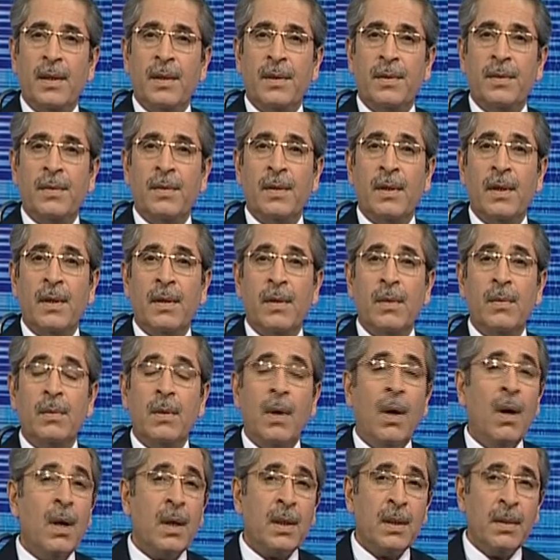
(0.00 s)
to include
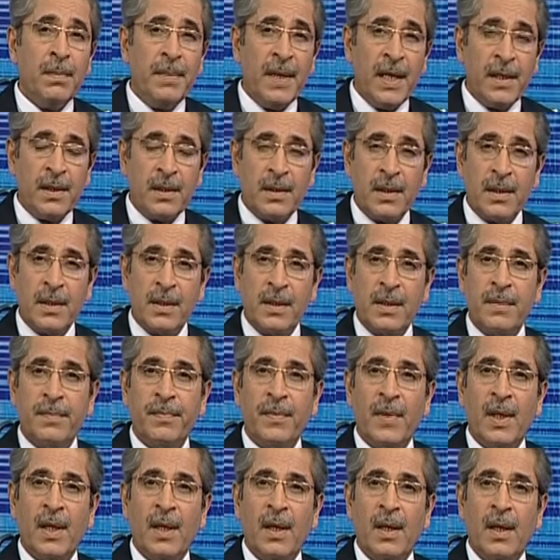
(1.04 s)
all competitors
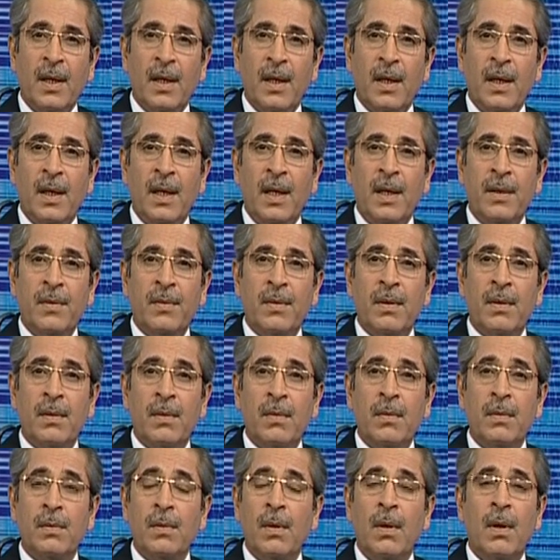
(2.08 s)
and to
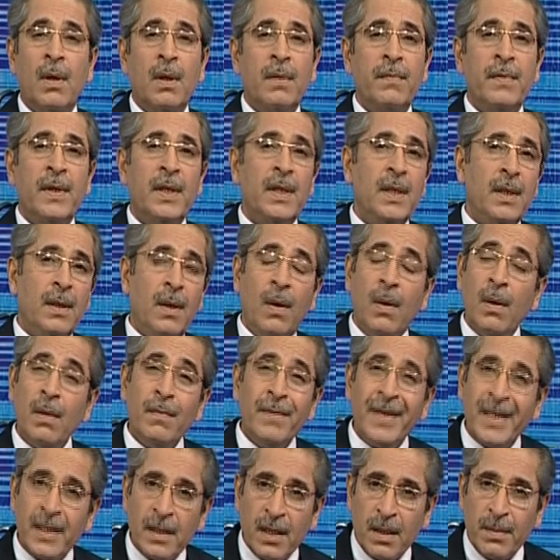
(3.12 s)
include all, vari all
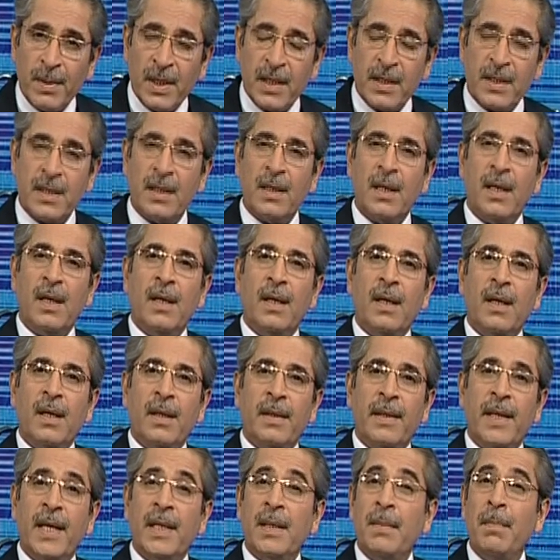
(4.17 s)
variables
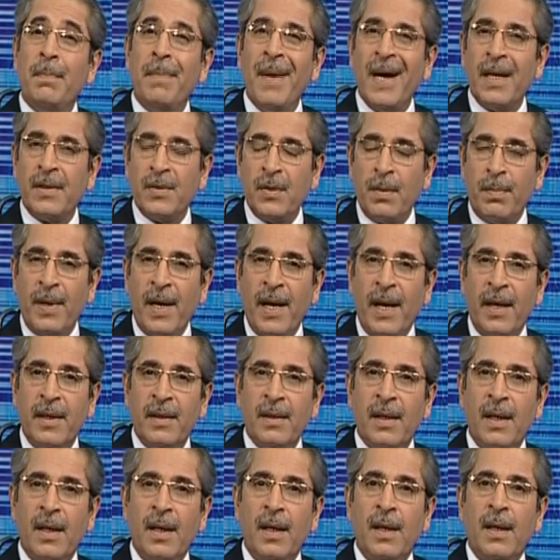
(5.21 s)
that impact your brand,
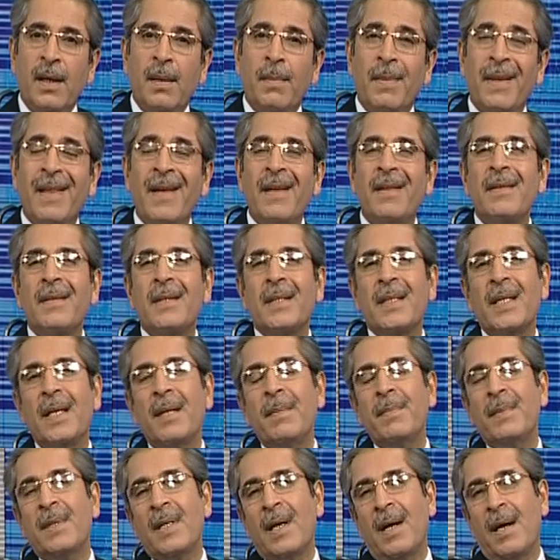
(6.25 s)
but then at the
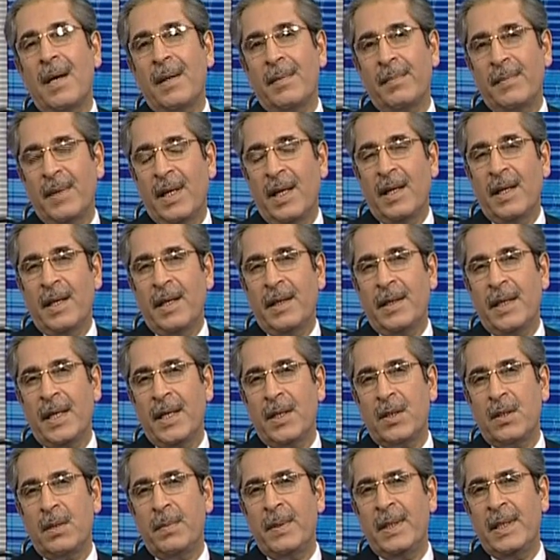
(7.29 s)
same time, it
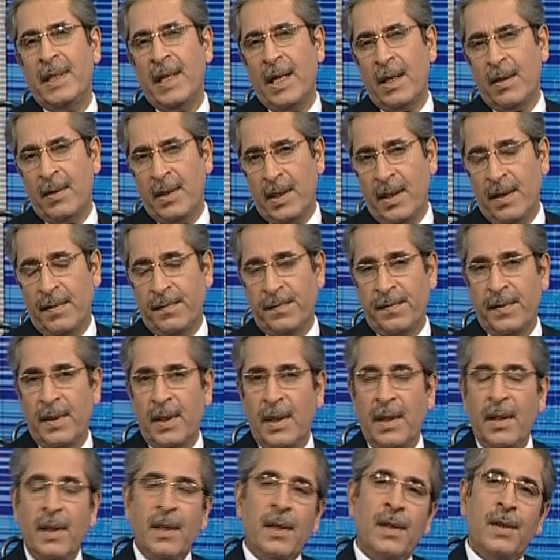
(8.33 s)
has to be narrow enough
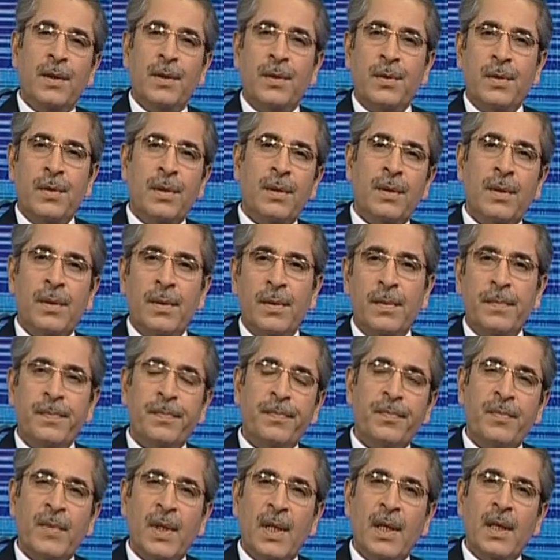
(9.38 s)
to
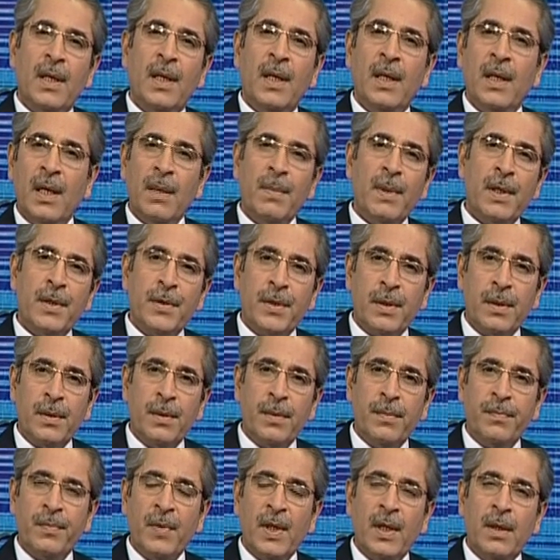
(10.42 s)
enable
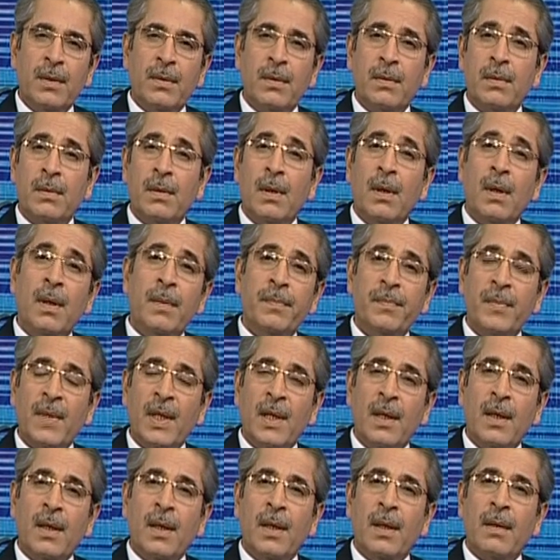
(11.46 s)
you to draw
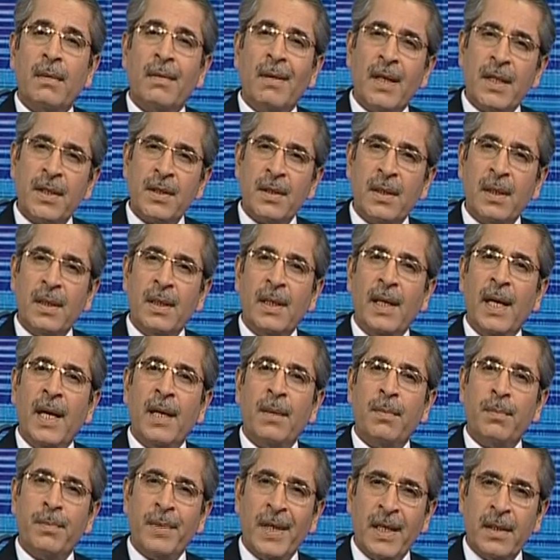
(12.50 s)
realistic
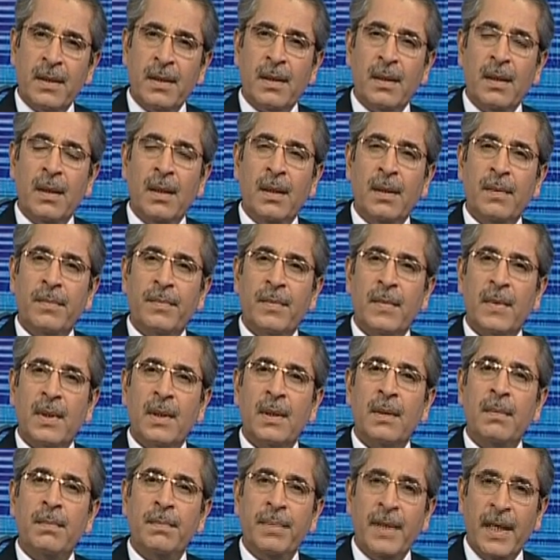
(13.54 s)
and practical
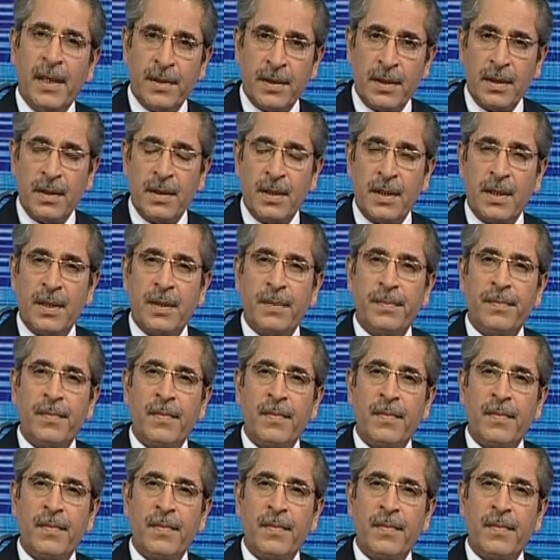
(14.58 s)
comparisons.